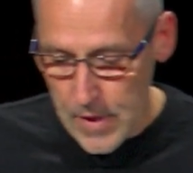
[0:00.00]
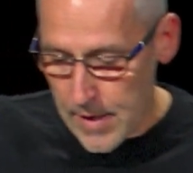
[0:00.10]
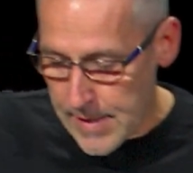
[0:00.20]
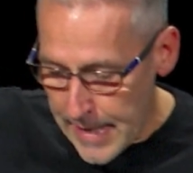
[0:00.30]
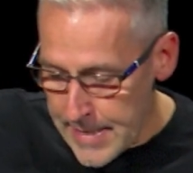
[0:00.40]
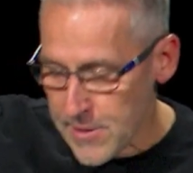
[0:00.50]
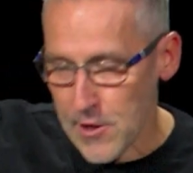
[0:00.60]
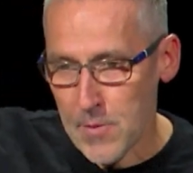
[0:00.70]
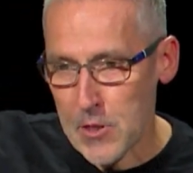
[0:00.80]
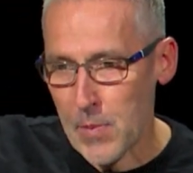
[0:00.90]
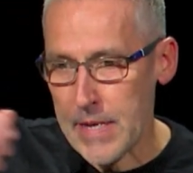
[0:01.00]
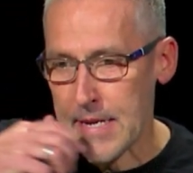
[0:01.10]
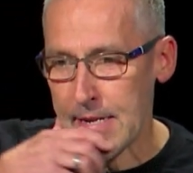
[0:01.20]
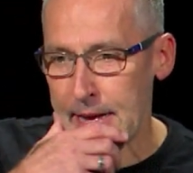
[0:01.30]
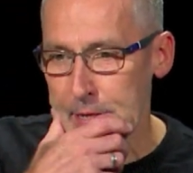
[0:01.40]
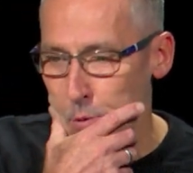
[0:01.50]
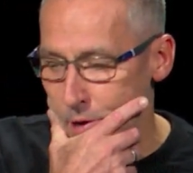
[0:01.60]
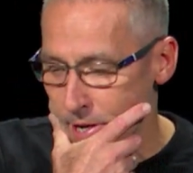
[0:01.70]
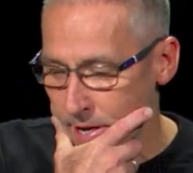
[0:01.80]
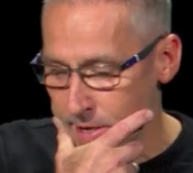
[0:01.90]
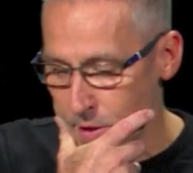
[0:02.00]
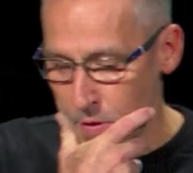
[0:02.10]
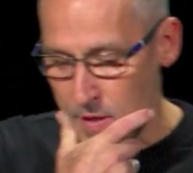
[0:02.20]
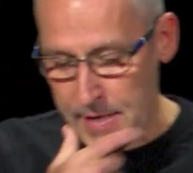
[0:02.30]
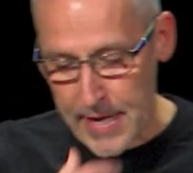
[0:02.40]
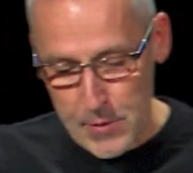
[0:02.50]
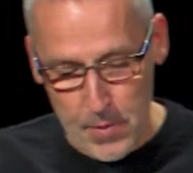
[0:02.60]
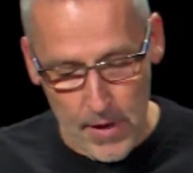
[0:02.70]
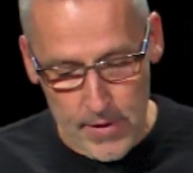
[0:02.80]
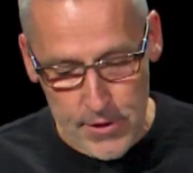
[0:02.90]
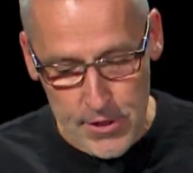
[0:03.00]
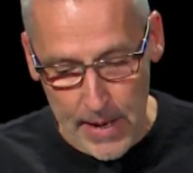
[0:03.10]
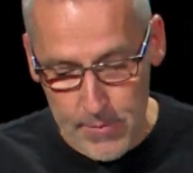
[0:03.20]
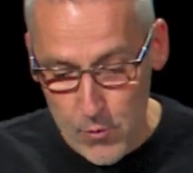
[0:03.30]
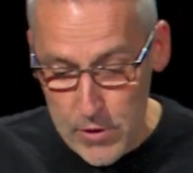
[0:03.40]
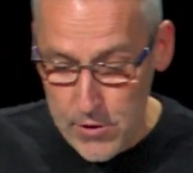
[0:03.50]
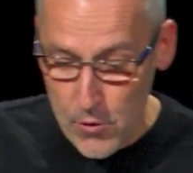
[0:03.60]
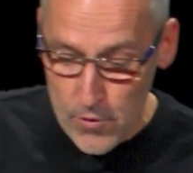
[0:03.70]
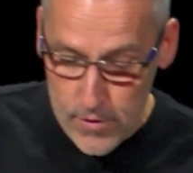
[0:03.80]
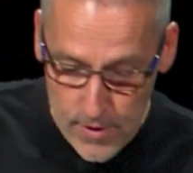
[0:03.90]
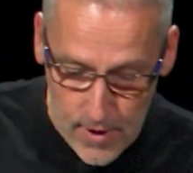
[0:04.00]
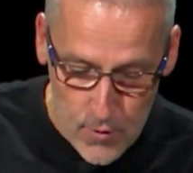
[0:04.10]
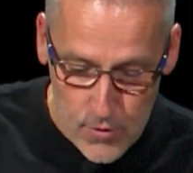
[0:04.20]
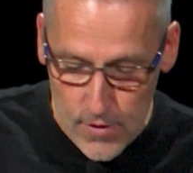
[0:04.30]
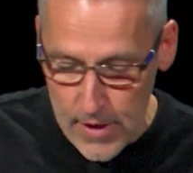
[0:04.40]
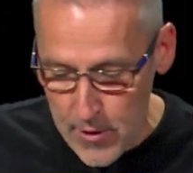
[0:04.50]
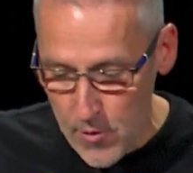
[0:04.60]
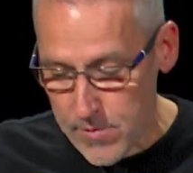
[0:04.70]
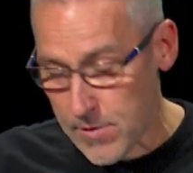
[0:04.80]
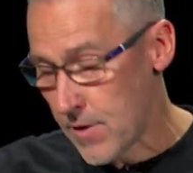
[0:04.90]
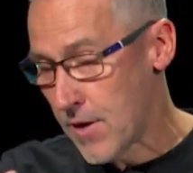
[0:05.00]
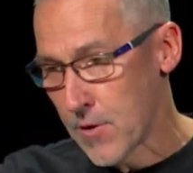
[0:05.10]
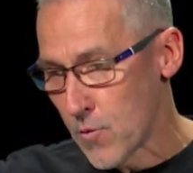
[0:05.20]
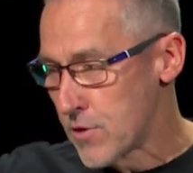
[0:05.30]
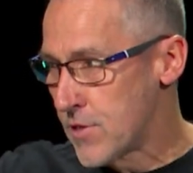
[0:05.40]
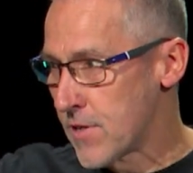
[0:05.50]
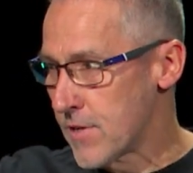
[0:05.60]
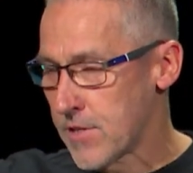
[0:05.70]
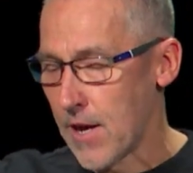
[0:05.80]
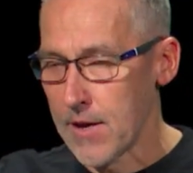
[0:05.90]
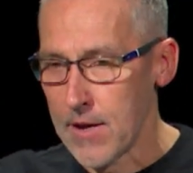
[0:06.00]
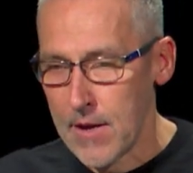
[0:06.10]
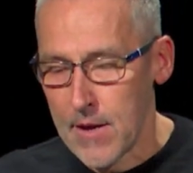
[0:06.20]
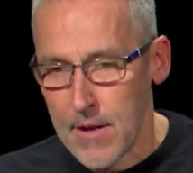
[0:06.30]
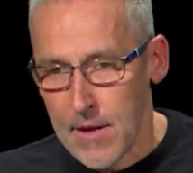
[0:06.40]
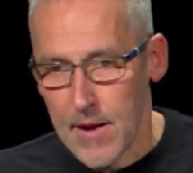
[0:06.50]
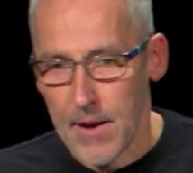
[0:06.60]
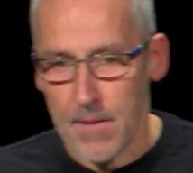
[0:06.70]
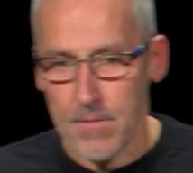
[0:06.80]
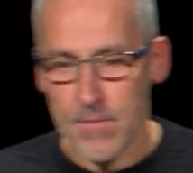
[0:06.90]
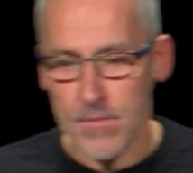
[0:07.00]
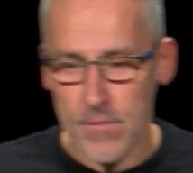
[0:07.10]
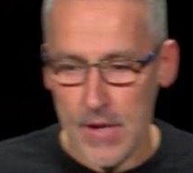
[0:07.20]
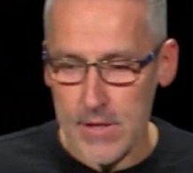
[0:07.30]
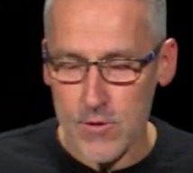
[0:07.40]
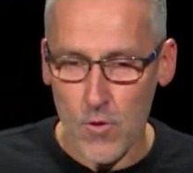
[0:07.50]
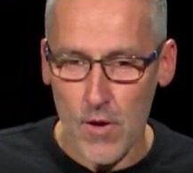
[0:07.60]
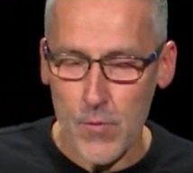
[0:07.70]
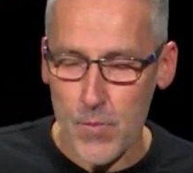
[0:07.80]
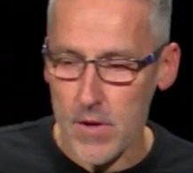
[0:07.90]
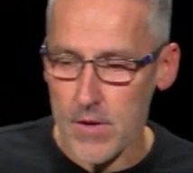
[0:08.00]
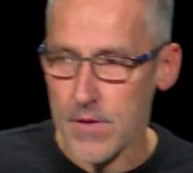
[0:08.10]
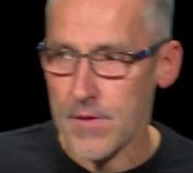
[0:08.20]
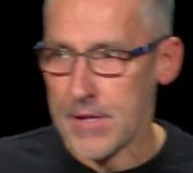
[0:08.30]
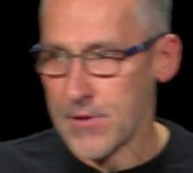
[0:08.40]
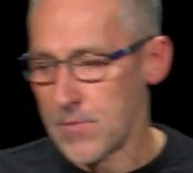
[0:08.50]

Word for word: Uh, Kate's going to be speaking next week and doing the next part of this chapter, which talks goes on a little. I don't know what she's going to say, um, Kate Squires, but there's